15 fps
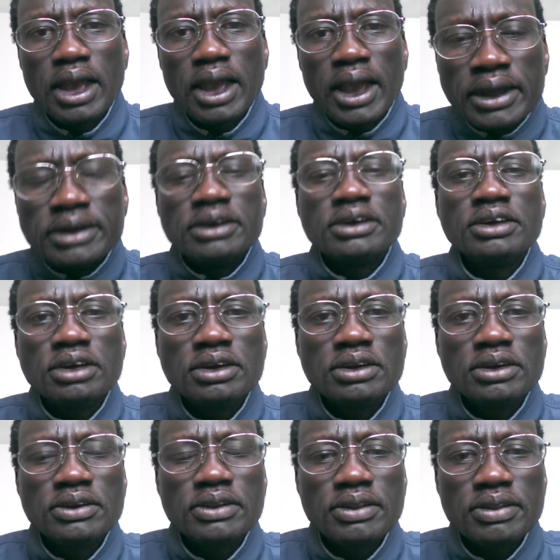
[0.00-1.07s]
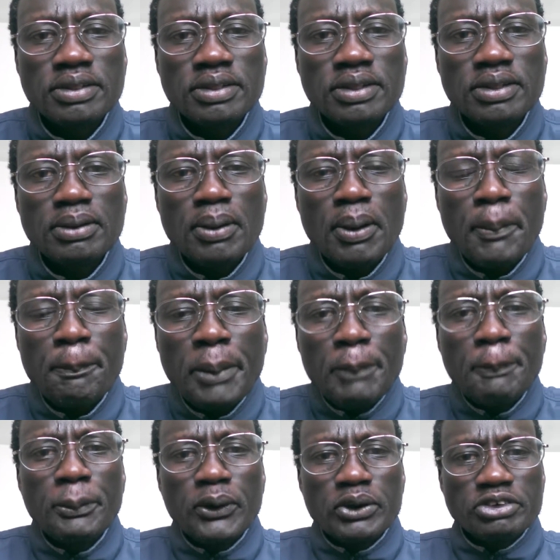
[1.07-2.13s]
and
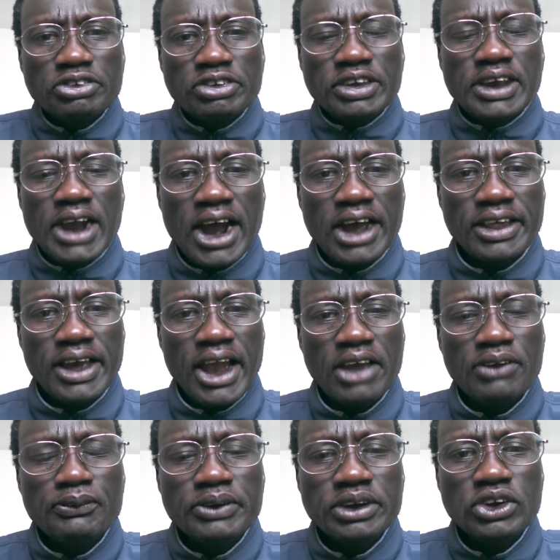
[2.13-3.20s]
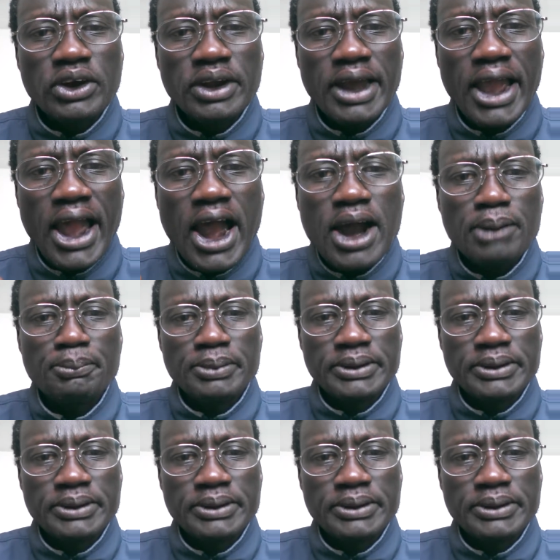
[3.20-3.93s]
people see how we don't have